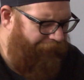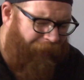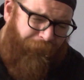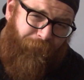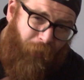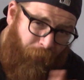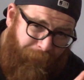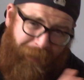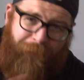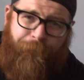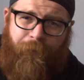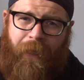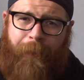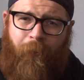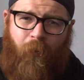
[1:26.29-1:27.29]
downvote me,
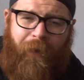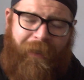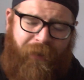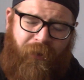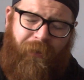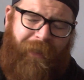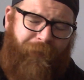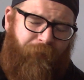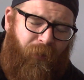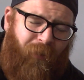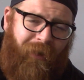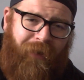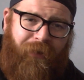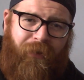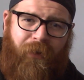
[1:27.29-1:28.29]
flame away, do whatever you
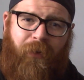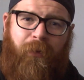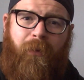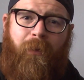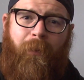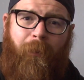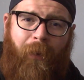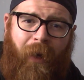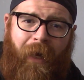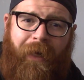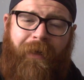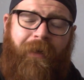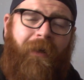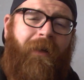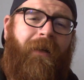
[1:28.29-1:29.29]
want to do.
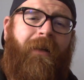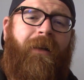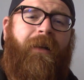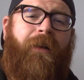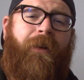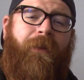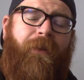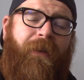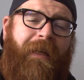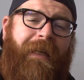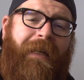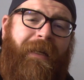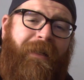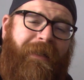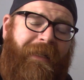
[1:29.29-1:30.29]
But
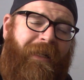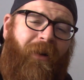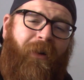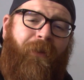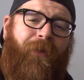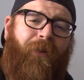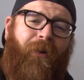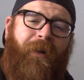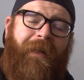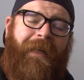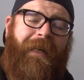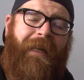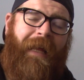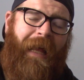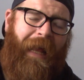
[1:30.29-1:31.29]
the
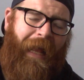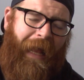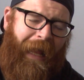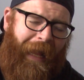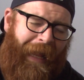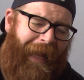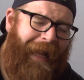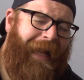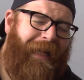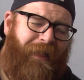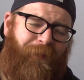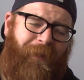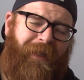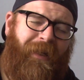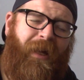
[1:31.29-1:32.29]
DR30
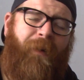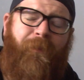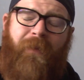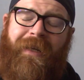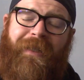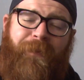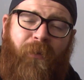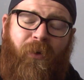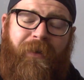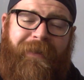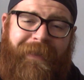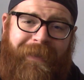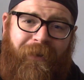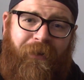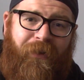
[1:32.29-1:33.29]
has become much more
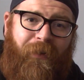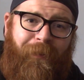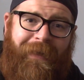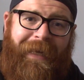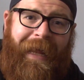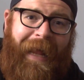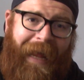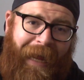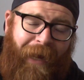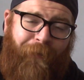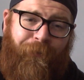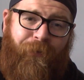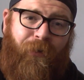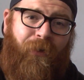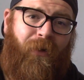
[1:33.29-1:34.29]
dear to me
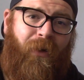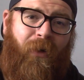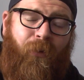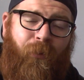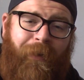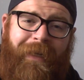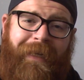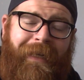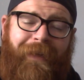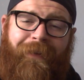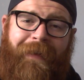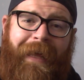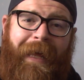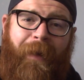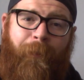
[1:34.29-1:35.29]
after reading
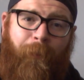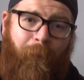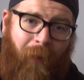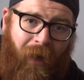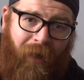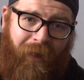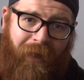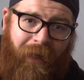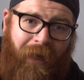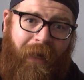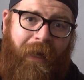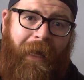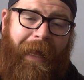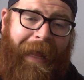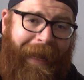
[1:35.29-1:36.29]
that manga.
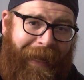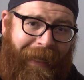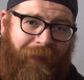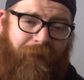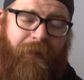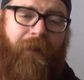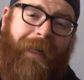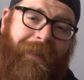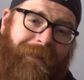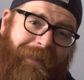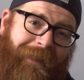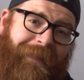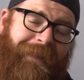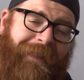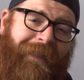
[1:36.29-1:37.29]
And I
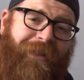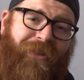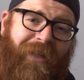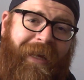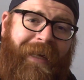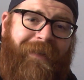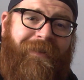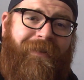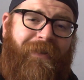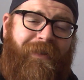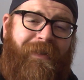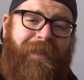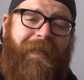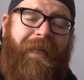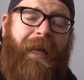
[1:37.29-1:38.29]
did get a chance to
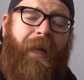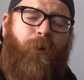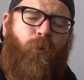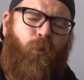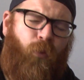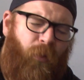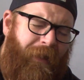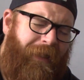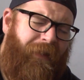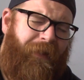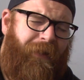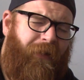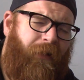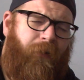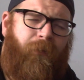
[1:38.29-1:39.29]
see a
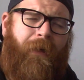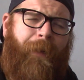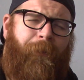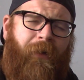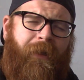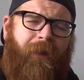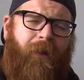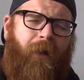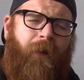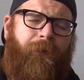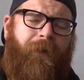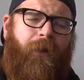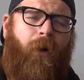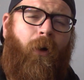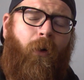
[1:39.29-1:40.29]
really good replica
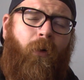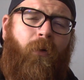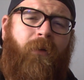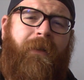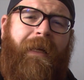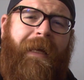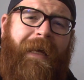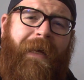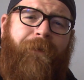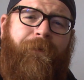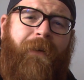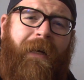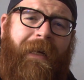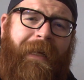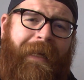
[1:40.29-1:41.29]
of an old
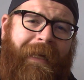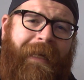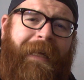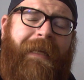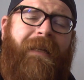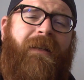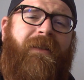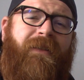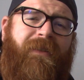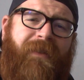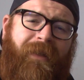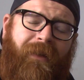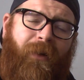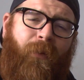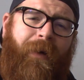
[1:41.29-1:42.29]
FIA
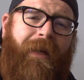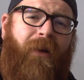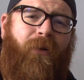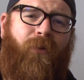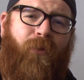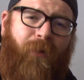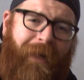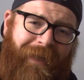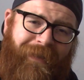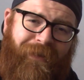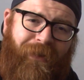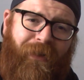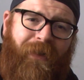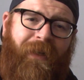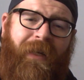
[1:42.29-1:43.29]
Silhouette
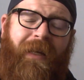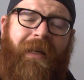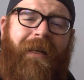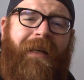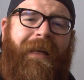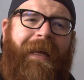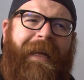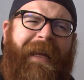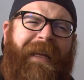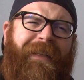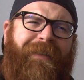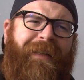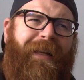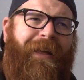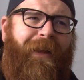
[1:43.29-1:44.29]
racer.
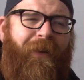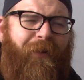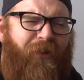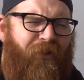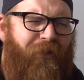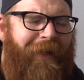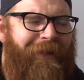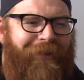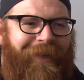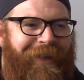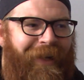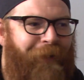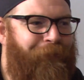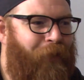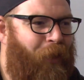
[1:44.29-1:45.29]
And strangely
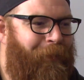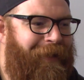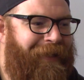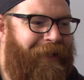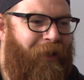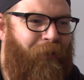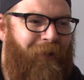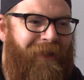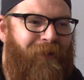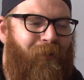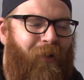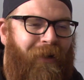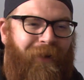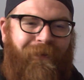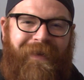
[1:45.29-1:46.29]
enough, Tomica was
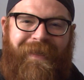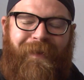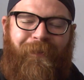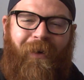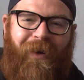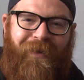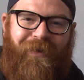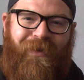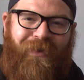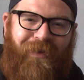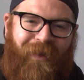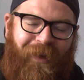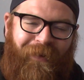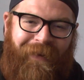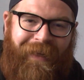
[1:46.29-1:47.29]
one of the
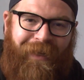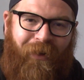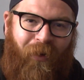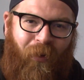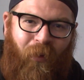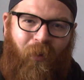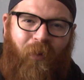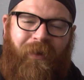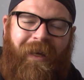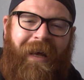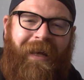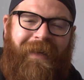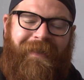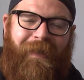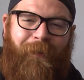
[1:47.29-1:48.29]
sponsors on that old
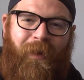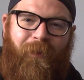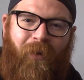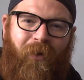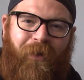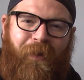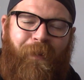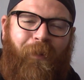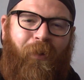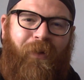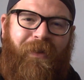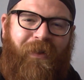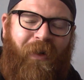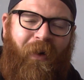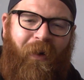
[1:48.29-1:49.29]
Hasemi
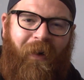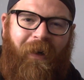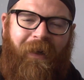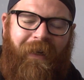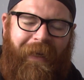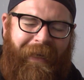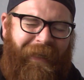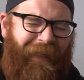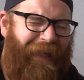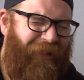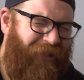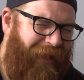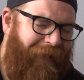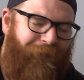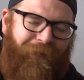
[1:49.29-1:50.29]
Motorsports car. And I
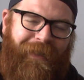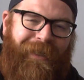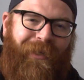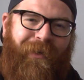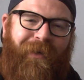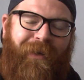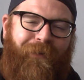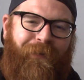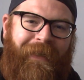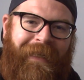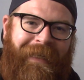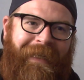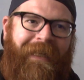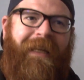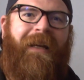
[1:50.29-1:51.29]
shot a video of
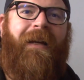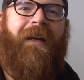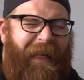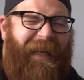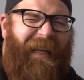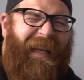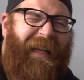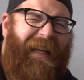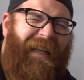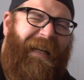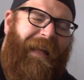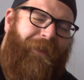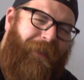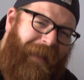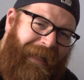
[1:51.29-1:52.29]
it. And
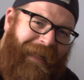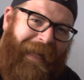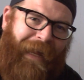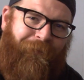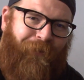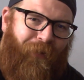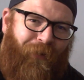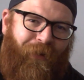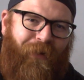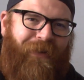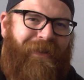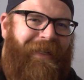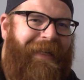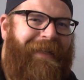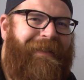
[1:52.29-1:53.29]
I think after
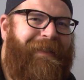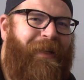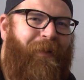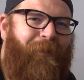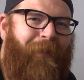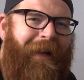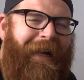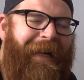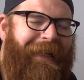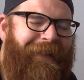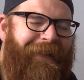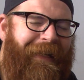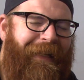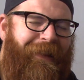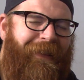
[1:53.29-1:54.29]
those things combined,
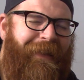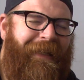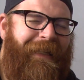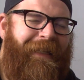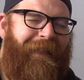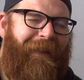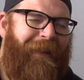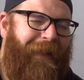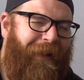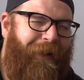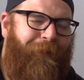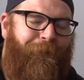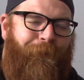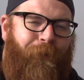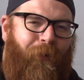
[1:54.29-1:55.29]
like the
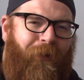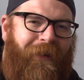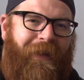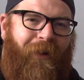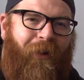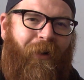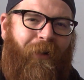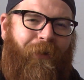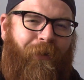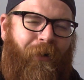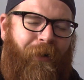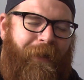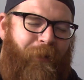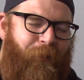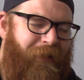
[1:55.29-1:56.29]
love for the
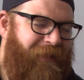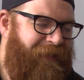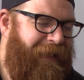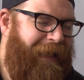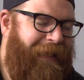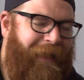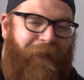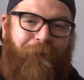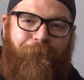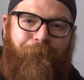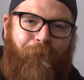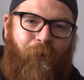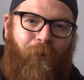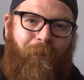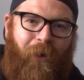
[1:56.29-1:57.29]
R30 was set in
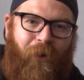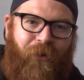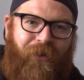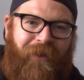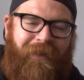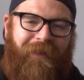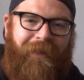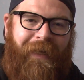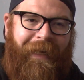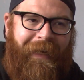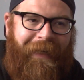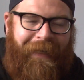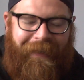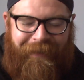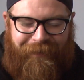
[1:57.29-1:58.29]
full motion,
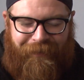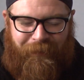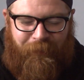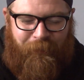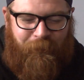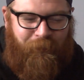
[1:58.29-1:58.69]
and